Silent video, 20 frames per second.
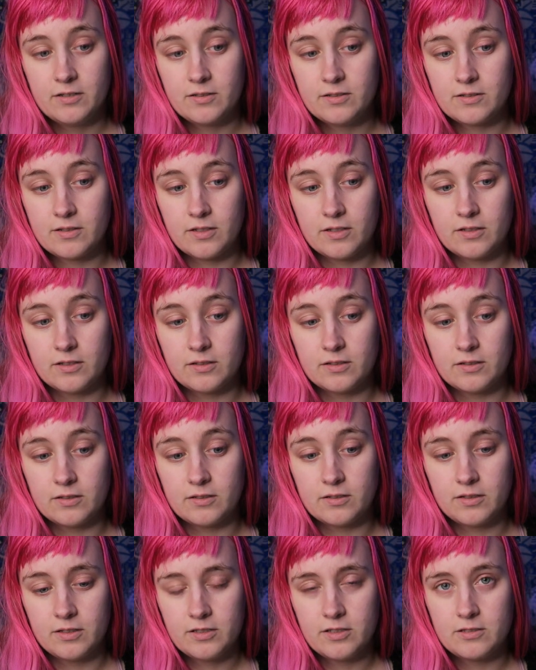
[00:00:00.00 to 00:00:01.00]

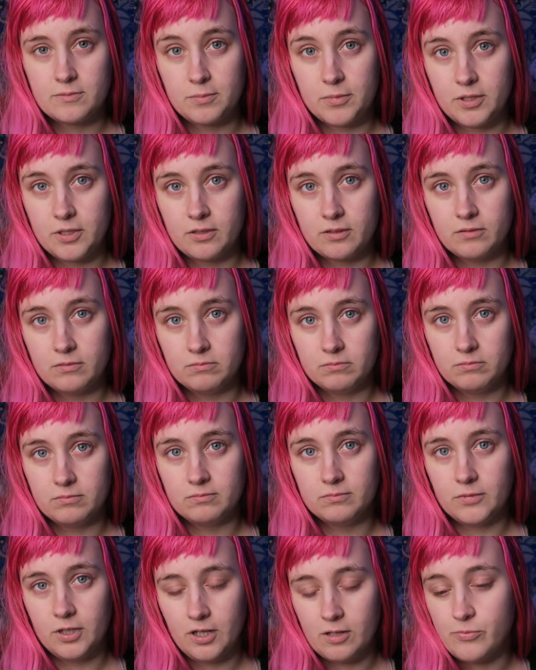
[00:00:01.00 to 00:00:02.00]
So it's
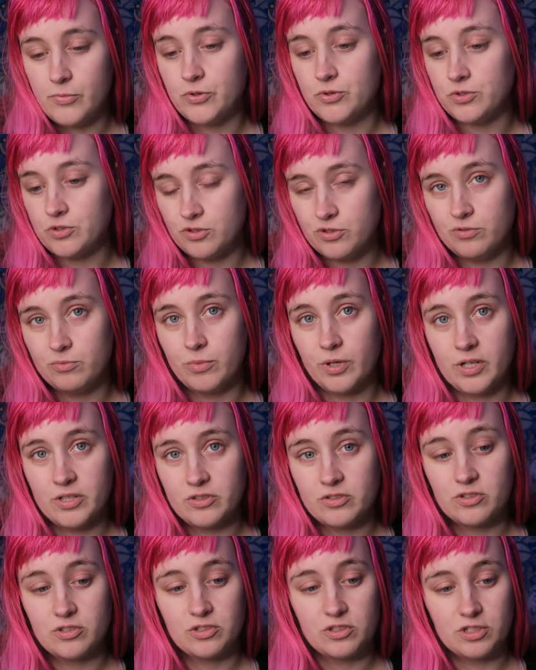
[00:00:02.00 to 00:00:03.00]
been almost 2
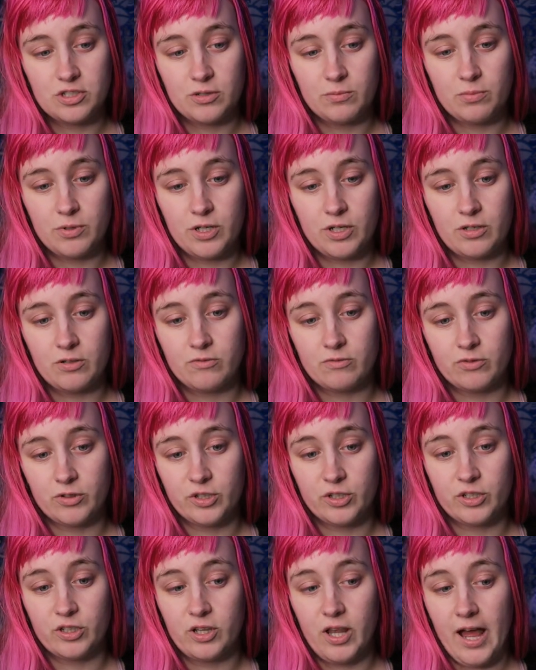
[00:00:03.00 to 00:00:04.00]
months shipping
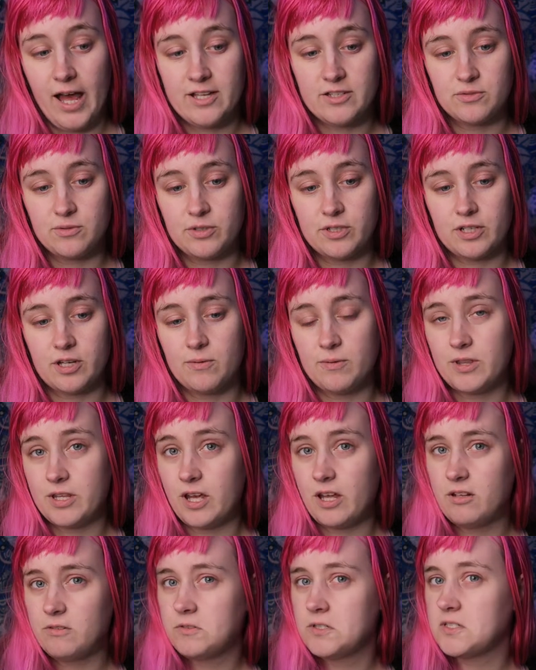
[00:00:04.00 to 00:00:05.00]
for the last one to come in.
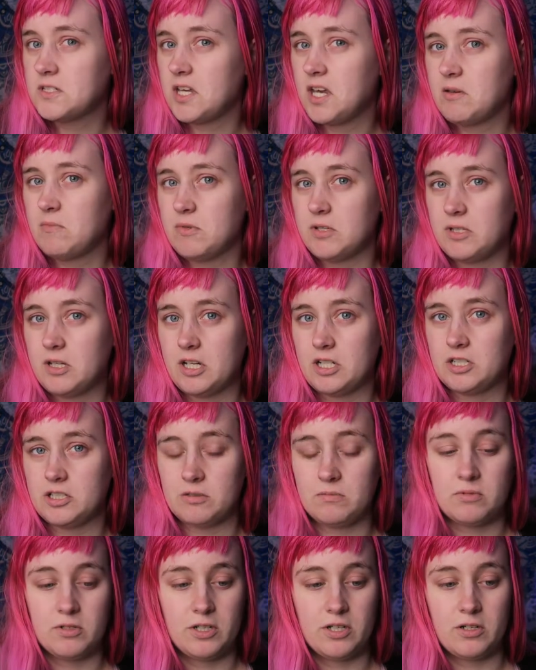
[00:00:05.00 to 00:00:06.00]
The other ones came in
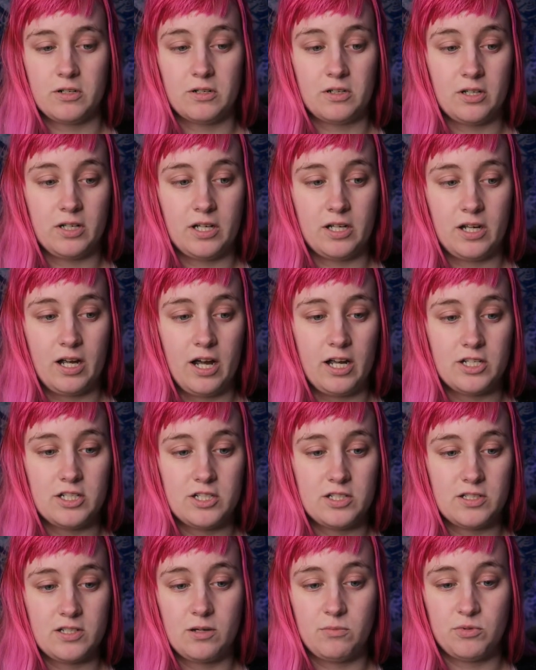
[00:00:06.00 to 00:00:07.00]
actually pretty early. I
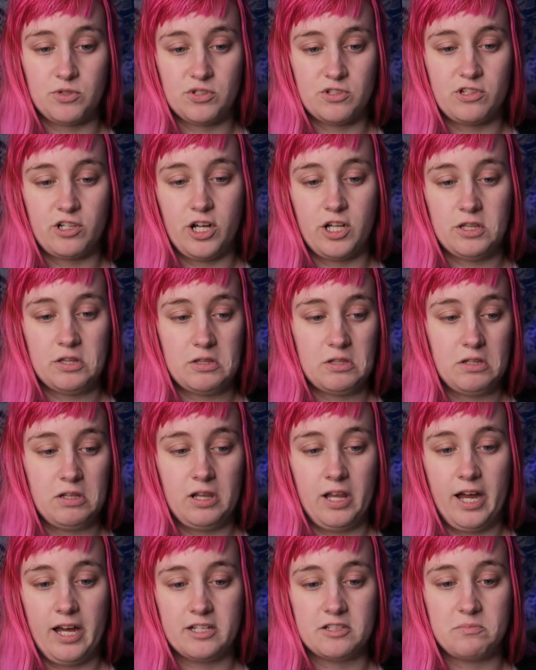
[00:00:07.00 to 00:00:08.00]
just almost thought the
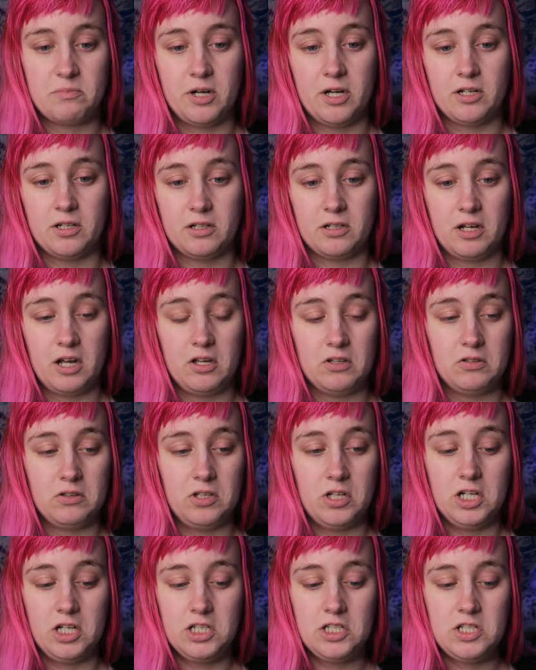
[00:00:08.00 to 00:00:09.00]
last pair got
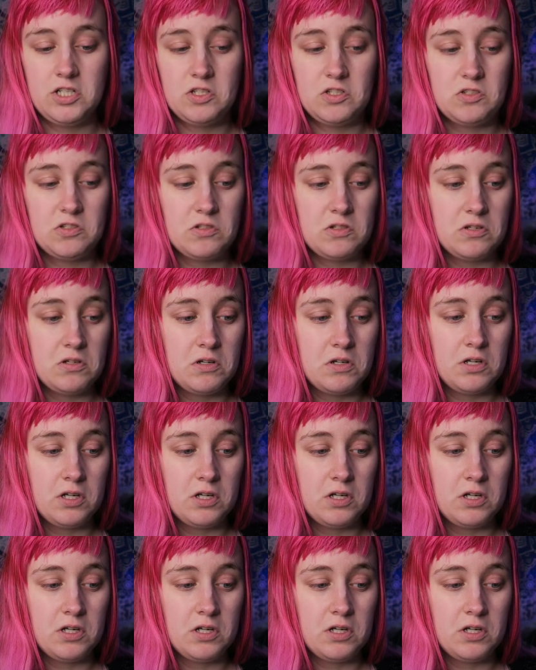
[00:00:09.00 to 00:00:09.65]
lost.